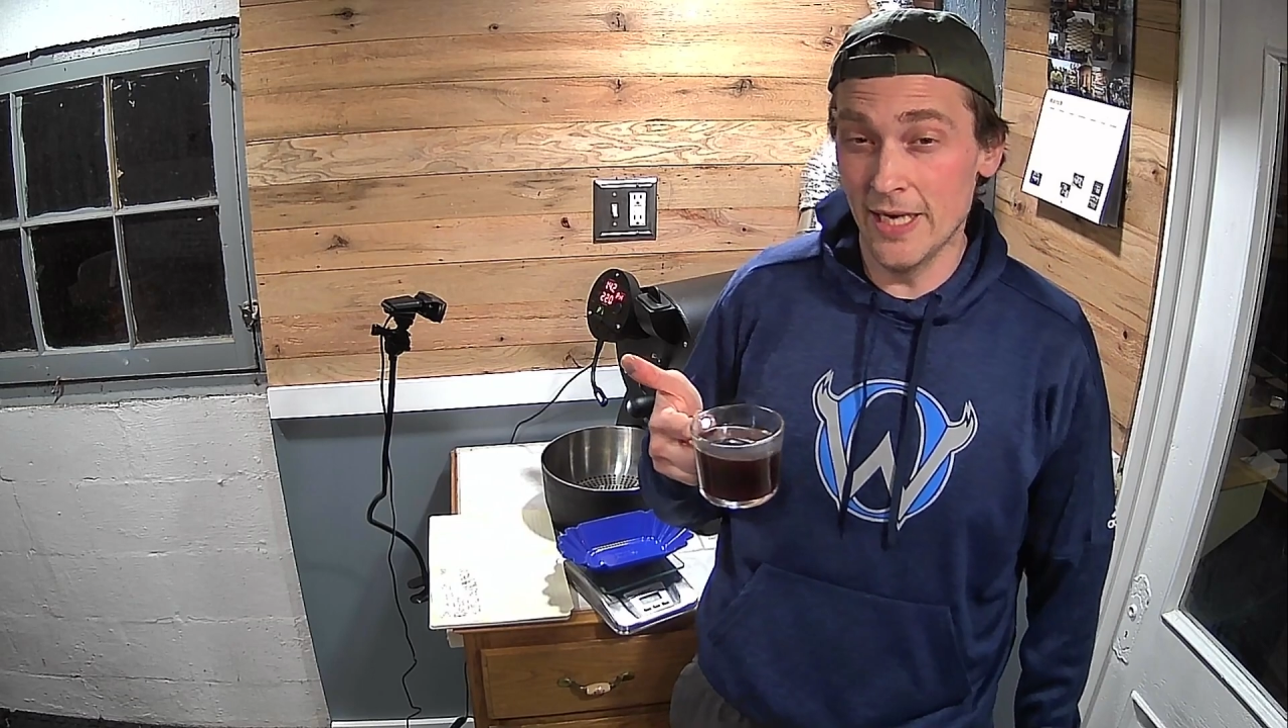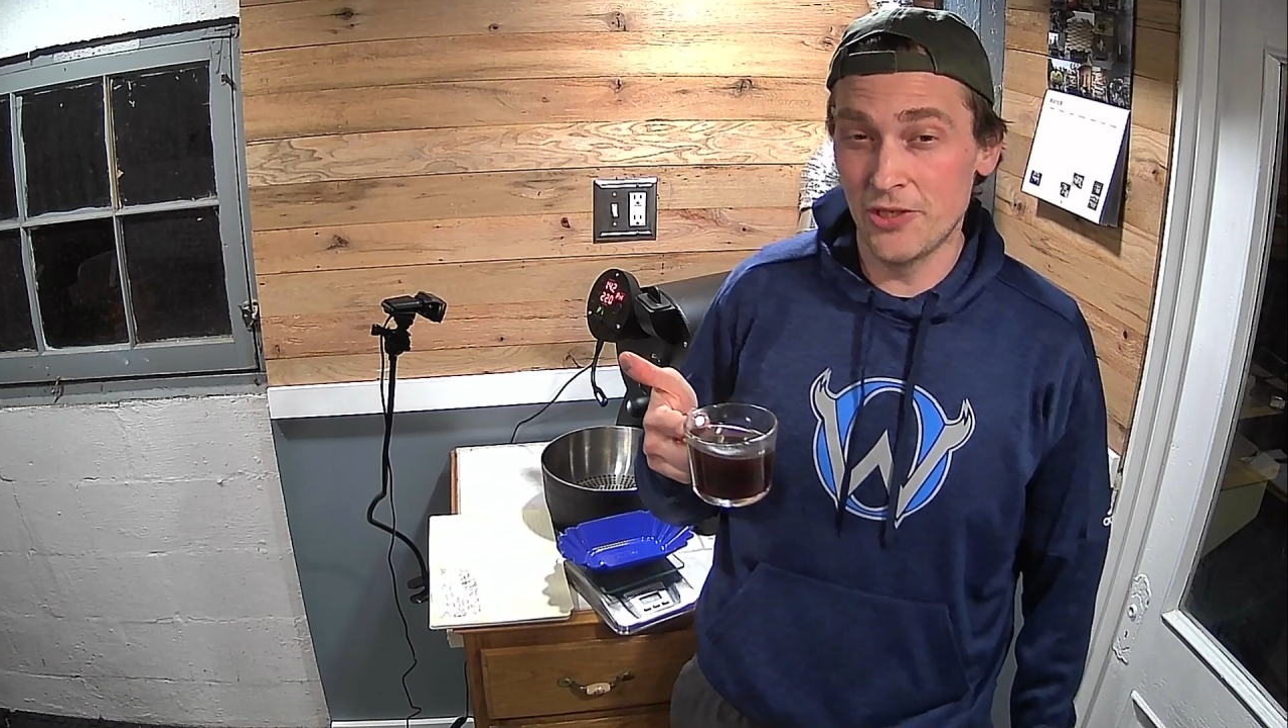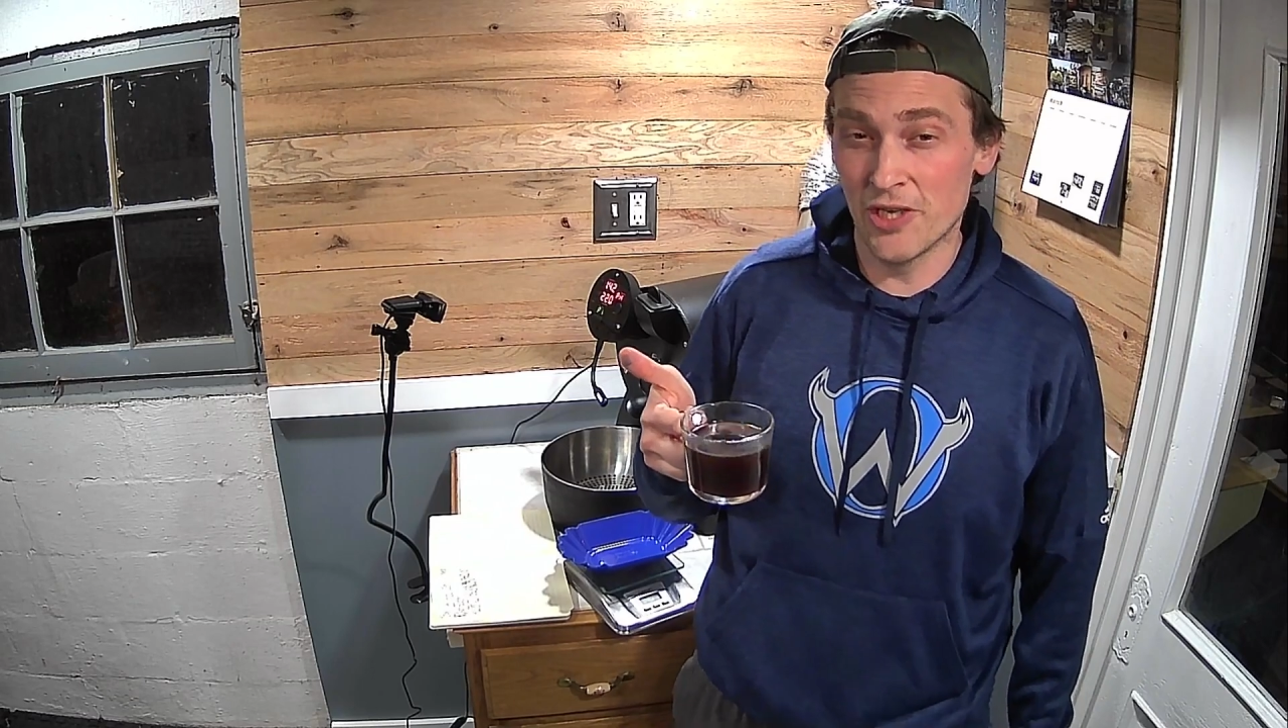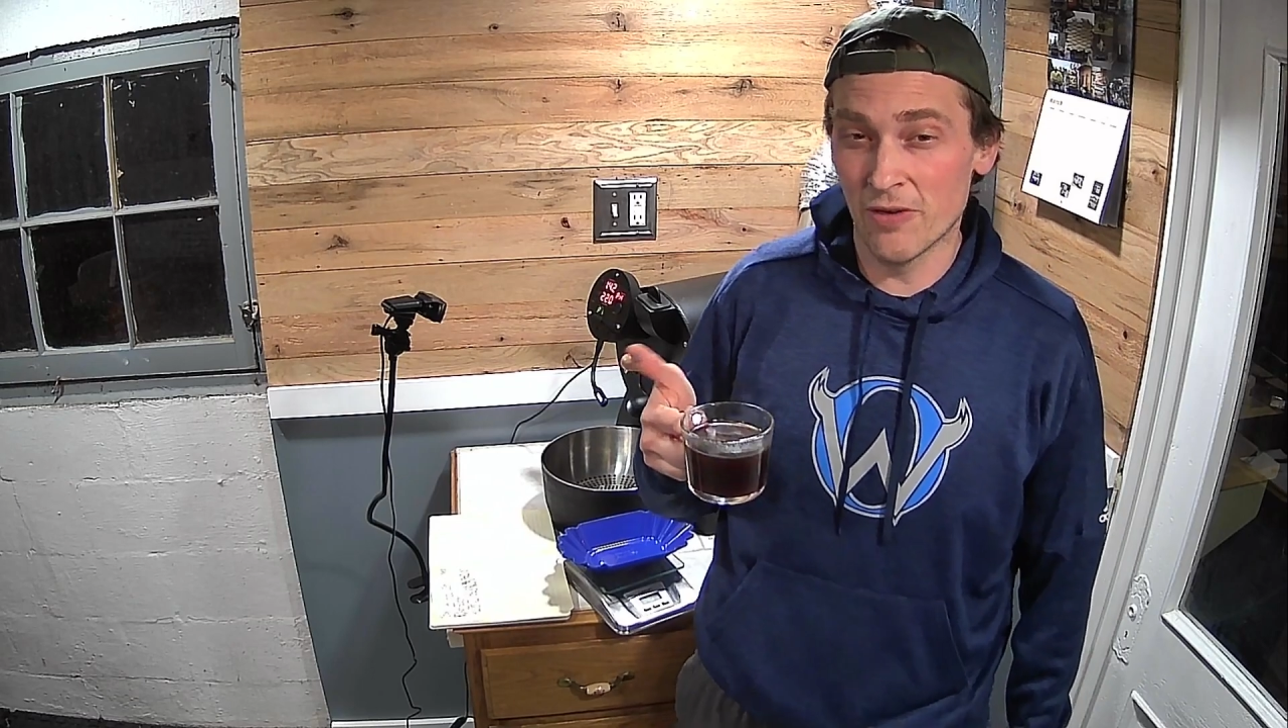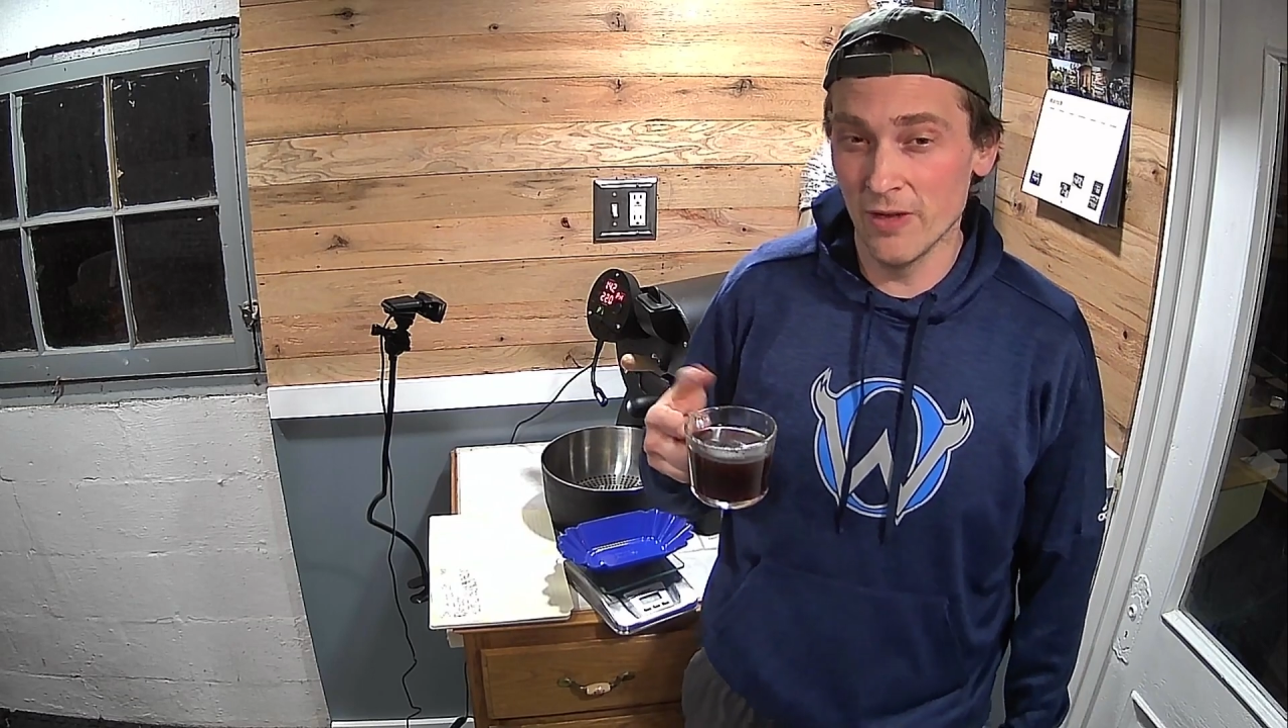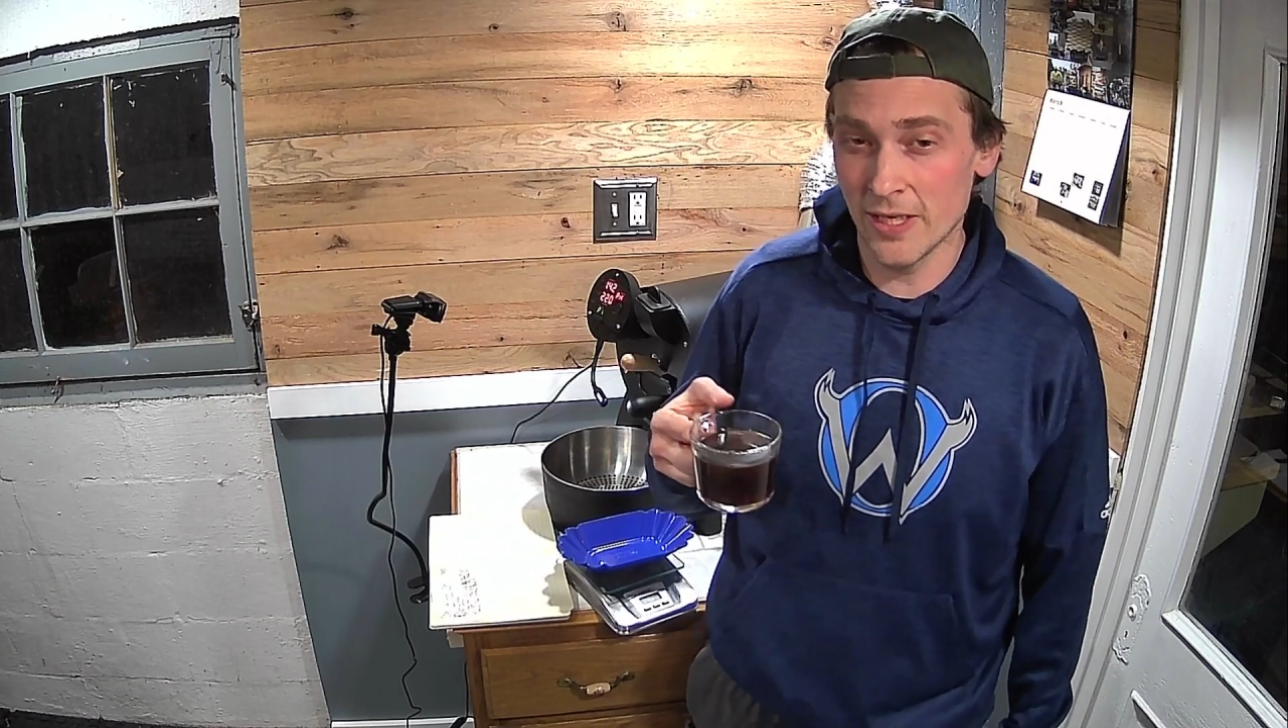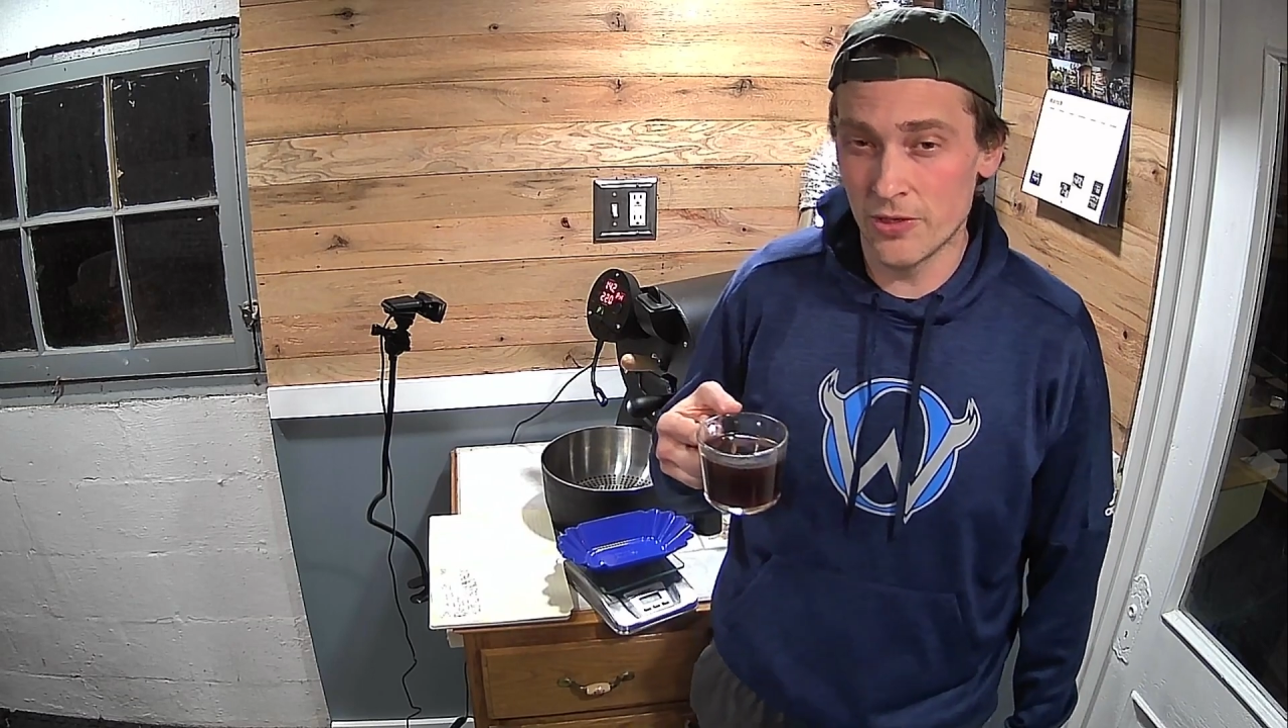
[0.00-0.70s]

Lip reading: generally like